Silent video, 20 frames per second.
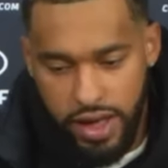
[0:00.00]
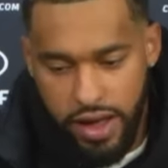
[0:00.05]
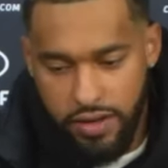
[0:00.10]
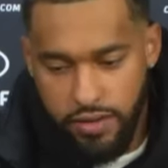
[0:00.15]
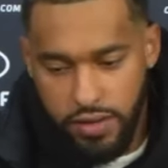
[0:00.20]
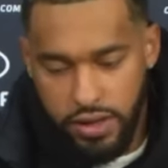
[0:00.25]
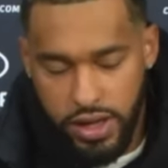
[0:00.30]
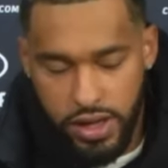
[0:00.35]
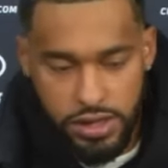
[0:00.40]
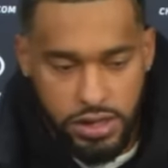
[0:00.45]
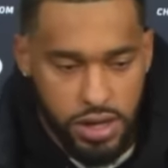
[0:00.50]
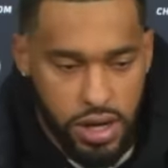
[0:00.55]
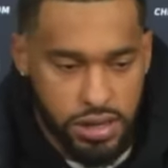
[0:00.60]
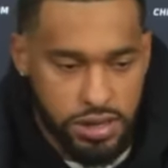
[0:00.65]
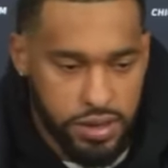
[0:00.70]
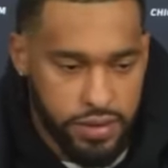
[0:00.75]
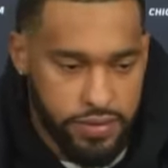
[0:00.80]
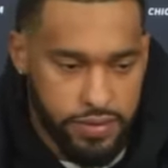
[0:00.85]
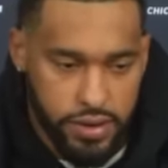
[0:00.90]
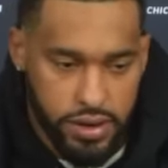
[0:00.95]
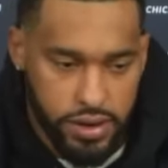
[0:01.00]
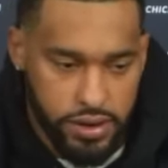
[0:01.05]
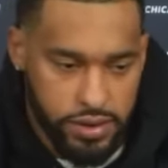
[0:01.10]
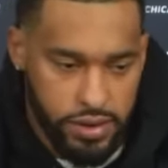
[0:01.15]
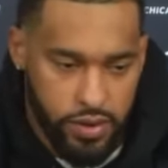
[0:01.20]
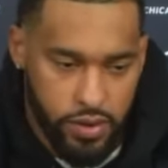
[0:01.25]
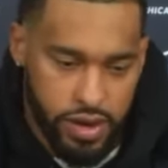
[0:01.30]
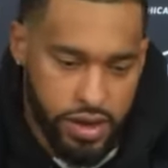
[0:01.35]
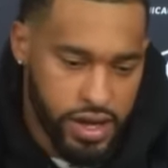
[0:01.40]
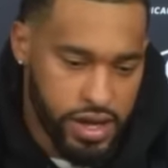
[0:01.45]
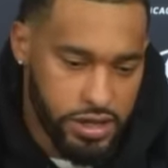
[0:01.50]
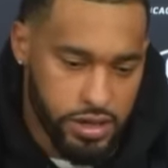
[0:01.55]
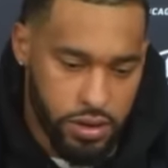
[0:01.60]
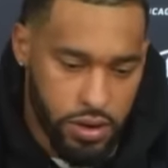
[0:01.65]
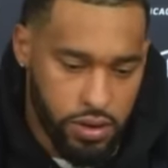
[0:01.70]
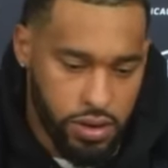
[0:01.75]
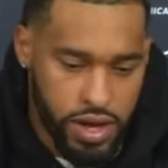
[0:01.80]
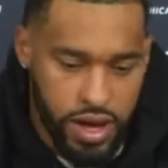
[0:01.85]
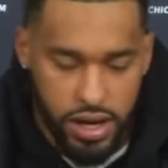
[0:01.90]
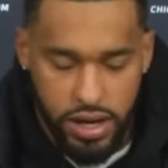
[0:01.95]
everything starts up front, whether that's
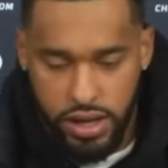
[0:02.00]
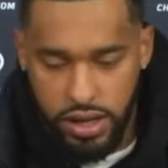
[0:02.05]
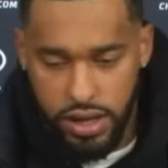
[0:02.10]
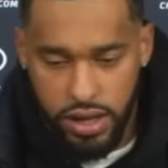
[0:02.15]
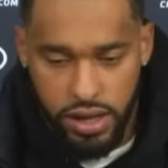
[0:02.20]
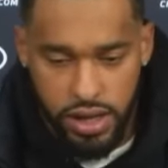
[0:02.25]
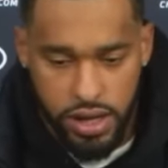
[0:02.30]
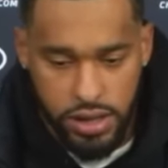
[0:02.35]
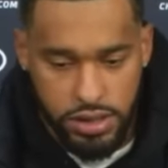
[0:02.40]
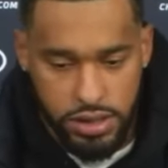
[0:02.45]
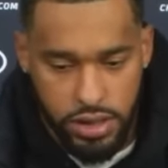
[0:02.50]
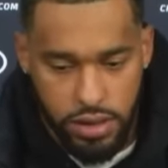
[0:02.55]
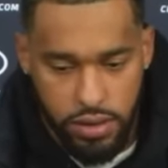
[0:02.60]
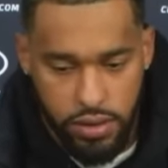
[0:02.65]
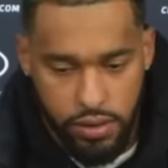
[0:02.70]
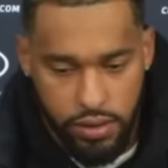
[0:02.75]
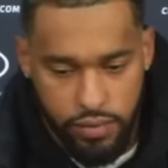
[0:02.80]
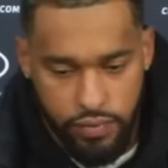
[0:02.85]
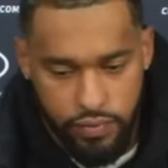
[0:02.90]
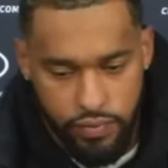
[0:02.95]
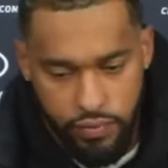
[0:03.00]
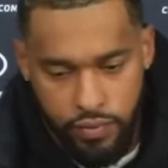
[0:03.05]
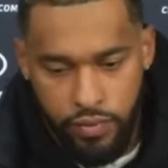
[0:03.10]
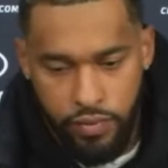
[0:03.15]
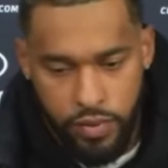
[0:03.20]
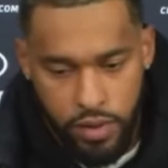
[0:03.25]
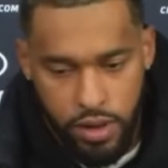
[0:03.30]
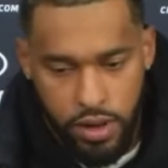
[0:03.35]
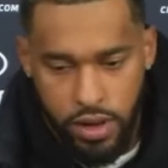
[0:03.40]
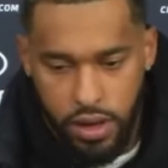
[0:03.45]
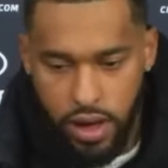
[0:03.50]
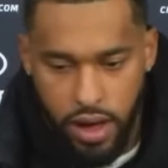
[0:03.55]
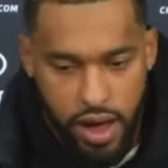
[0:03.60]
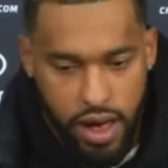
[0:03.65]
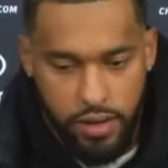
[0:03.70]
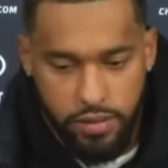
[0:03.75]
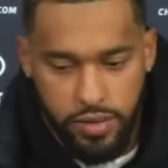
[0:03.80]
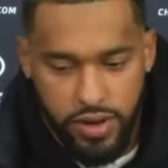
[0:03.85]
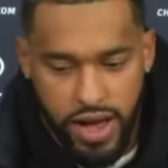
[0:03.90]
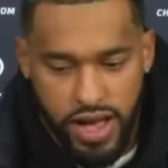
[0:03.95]
O-line or D-line, so
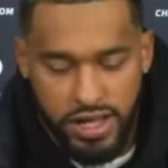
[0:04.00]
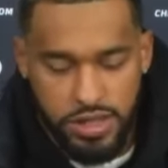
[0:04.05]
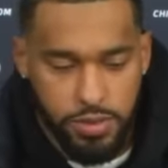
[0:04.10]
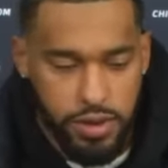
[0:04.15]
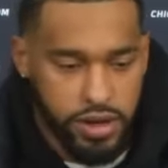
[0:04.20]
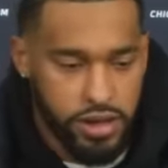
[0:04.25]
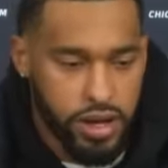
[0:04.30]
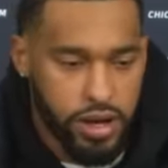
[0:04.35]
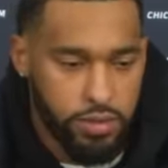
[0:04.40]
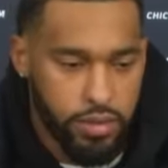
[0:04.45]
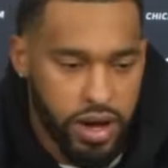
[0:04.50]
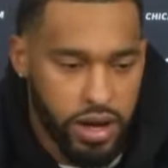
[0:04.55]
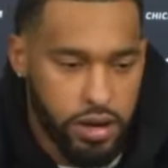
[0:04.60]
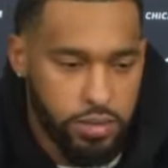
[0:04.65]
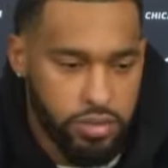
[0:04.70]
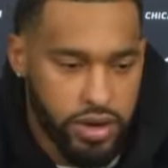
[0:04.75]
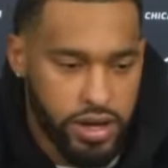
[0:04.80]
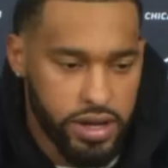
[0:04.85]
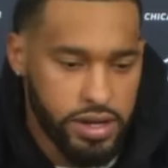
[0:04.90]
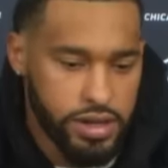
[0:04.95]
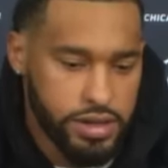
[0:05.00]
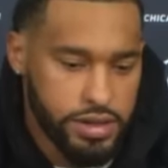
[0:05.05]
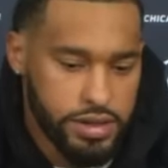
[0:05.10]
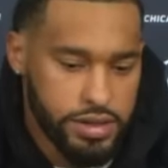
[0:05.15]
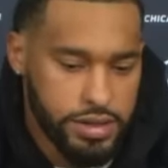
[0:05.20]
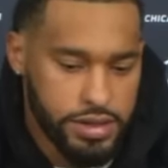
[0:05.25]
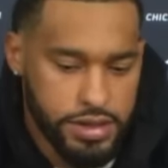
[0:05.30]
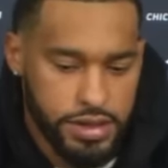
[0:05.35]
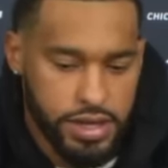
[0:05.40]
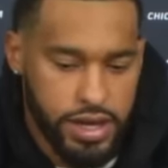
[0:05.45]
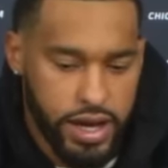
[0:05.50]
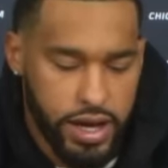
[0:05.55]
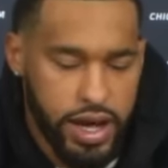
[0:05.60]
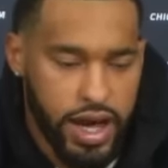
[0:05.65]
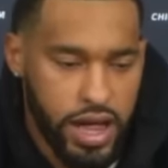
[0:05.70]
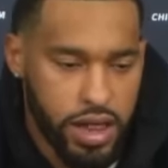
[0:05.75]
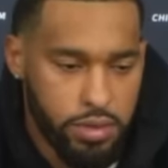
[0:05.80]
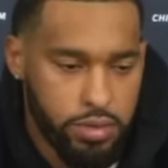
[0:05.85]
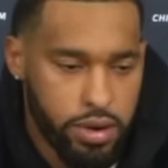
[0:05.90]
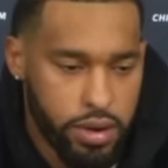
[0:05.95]
I expect everybody to play to that
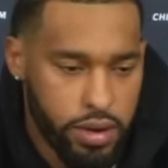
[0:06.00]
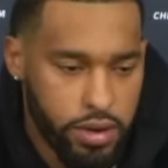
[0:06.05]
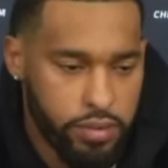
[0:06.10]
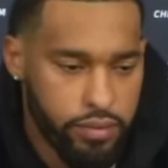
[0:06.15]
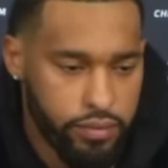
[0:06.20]
caliber.